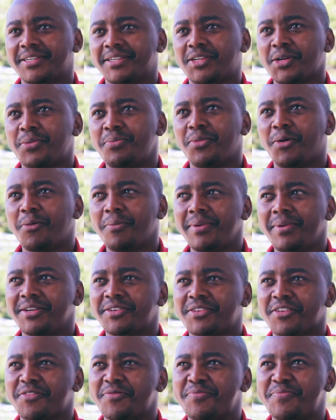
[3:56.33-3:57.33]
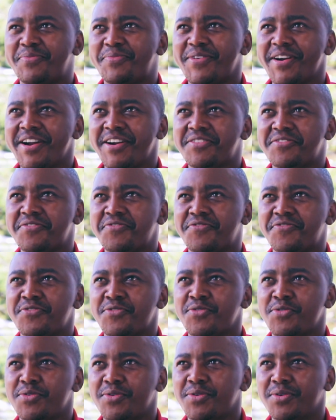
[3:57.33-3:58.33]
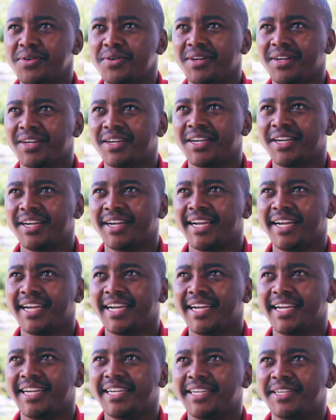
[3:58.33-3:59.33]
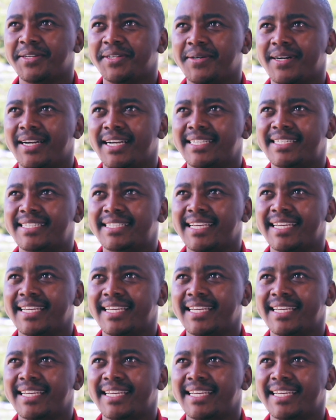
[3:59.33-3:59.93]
The moment of breakthrough, it was